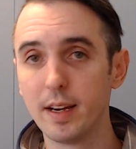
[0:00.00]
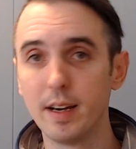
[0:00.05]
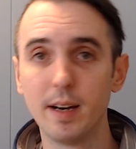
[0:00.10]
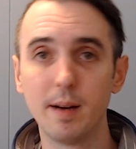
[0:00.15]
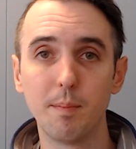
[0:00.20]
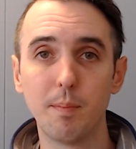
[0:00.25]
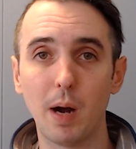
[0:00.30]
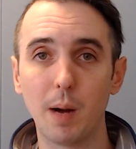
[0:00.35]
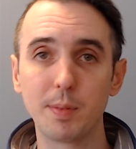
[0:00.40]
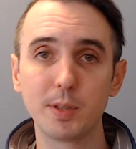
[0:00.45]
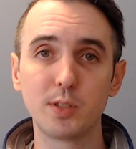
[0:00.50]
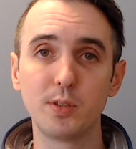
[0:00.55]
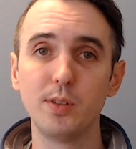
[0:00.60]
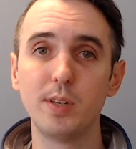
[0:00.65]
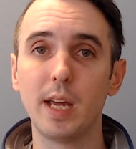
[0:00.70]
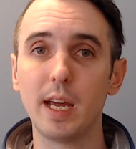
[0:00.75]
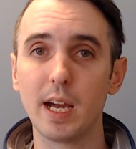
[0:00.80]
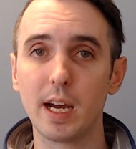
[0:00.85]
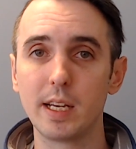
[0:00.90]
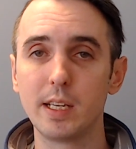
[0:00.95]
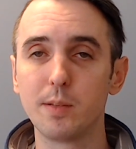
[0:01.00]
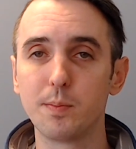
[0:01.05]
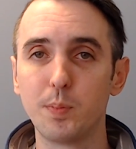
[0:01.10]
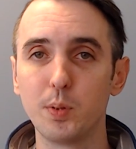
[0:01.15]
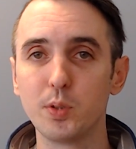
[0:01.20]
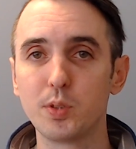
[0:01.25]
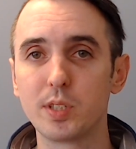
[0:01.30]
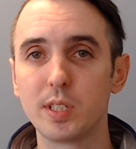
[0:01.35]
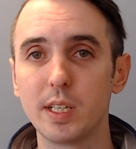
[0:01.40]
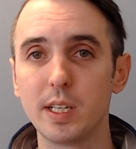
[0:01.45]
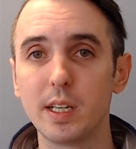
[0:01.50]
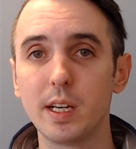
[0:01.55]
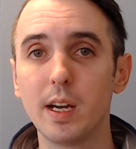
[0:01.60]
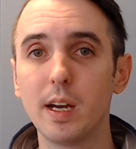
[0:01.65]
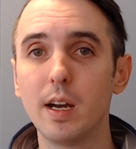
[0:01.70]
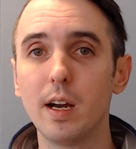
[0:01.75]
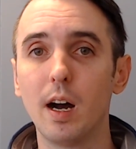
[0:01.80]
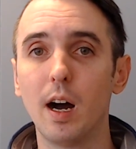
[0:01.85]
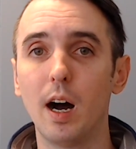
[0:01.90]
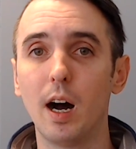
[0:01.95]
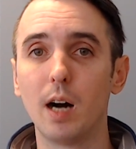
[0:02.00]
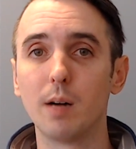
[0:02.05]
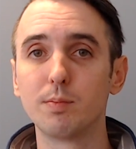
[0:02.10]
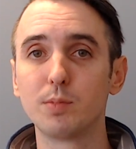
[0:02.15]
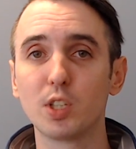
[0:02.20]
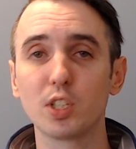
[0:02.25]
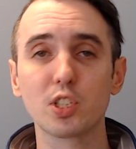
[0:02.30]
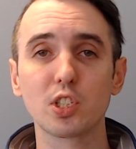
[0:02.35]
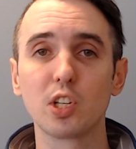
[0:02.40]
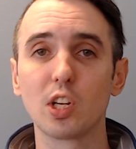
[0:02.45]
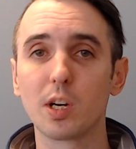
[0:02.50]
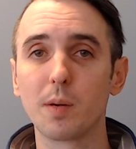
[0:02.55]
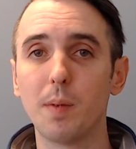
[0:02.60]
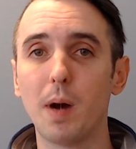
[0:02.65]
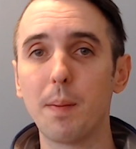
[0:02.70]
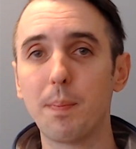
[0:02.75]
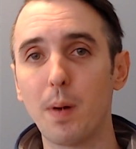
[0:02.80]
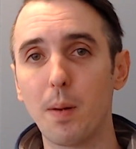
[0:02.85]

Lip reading: Babatunde Aigbusi. Just look him up.